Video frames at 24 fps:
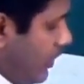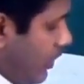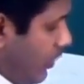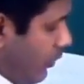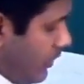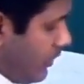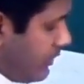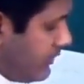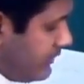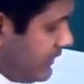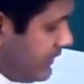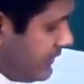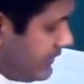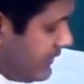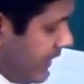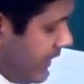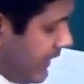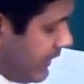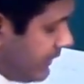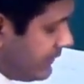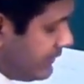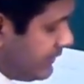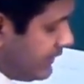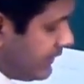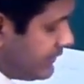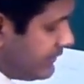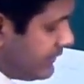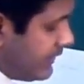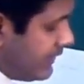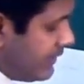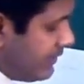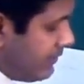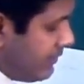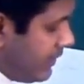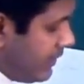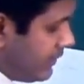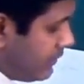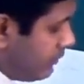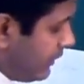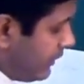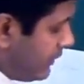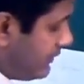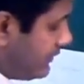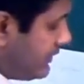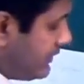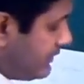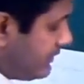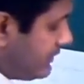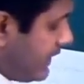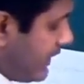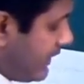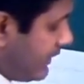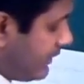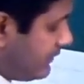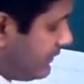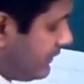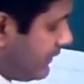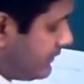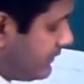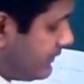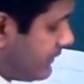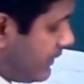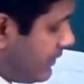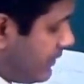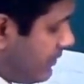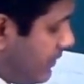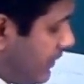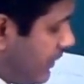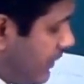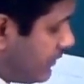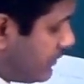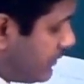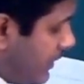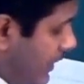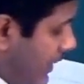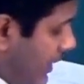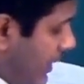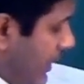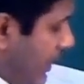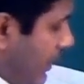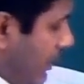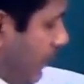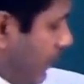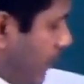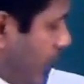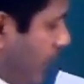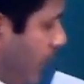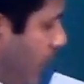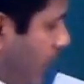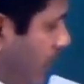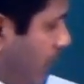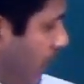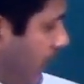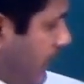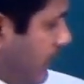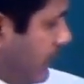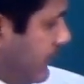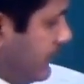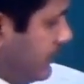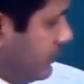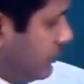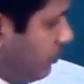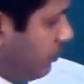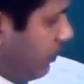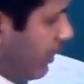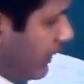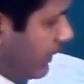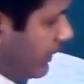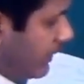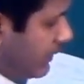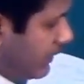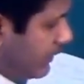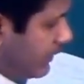What is this length? 6 centimeters. What is this length? 6 centimeters. But what about this one?